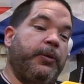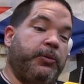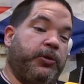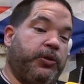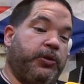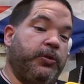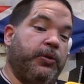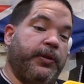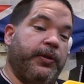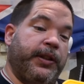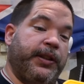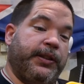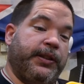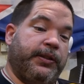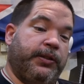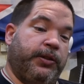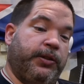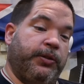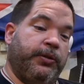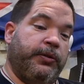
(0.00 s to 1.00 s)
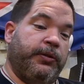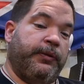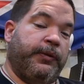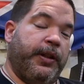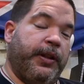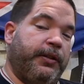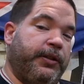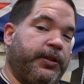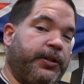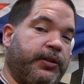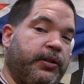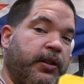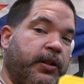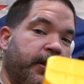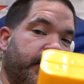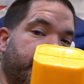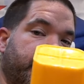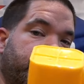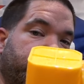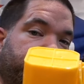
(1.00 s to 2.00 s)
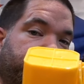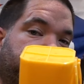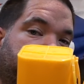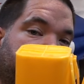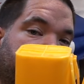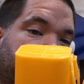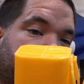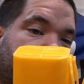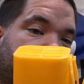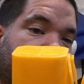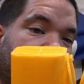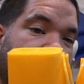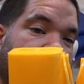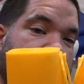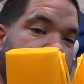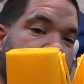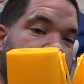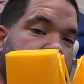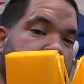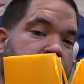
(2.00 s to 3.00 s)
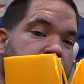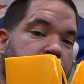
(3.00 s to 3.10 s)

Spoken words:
am sure these are two very slightly different coloured